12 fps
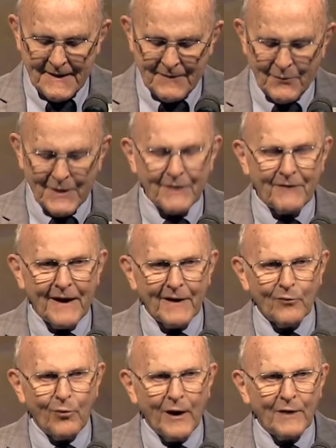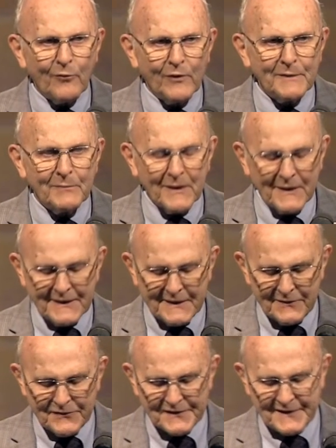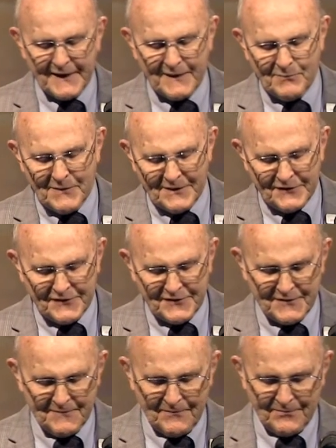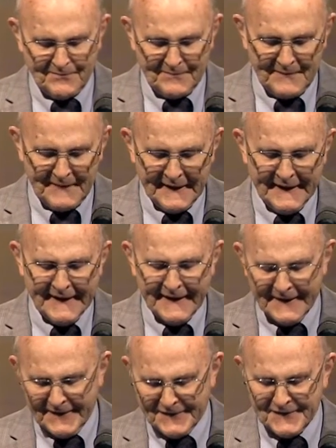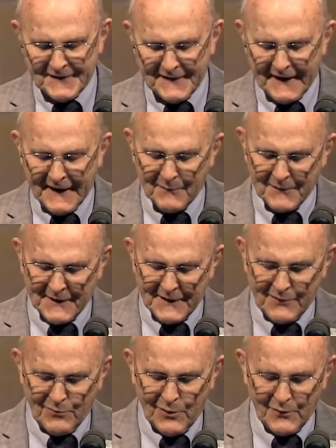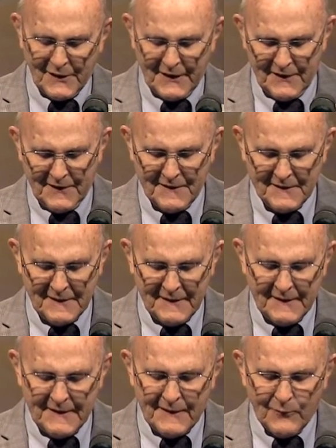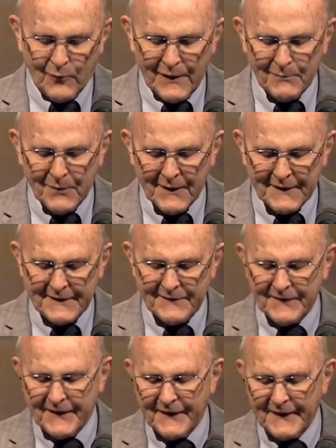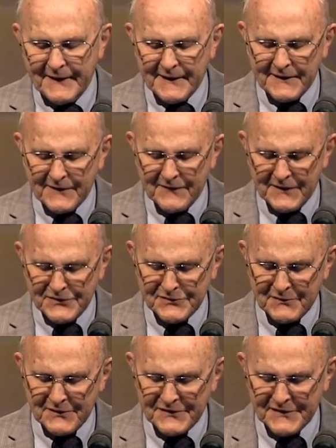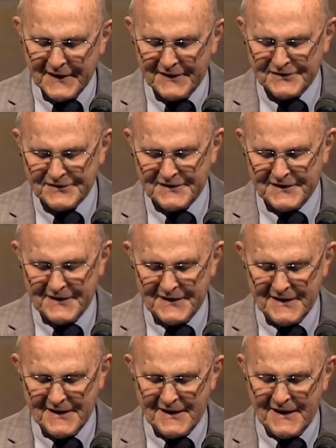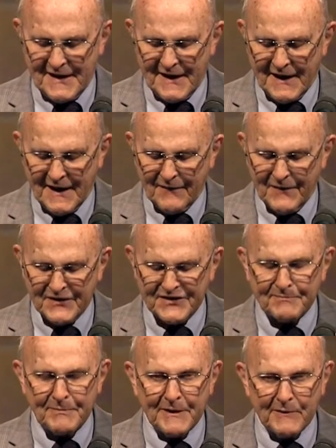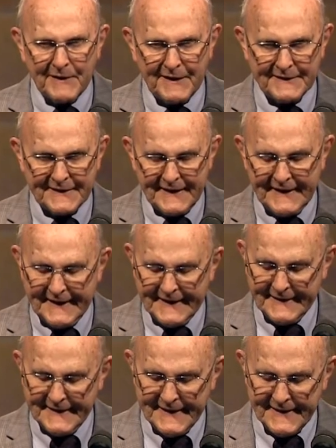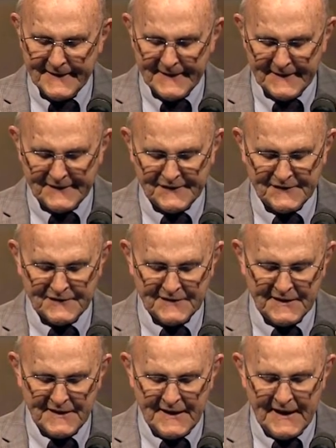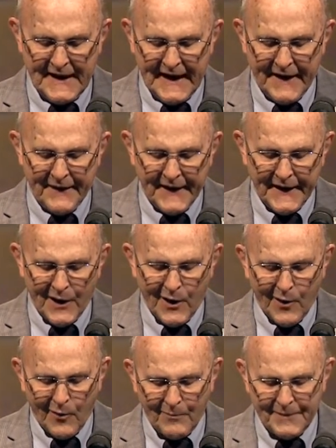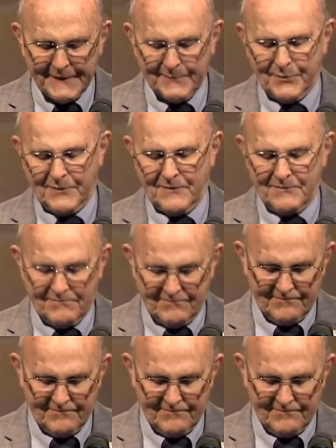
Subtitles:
One of our what we believe statements is, and I'm going to quote here, we believe in the individualization of the Spirit in us, and that all people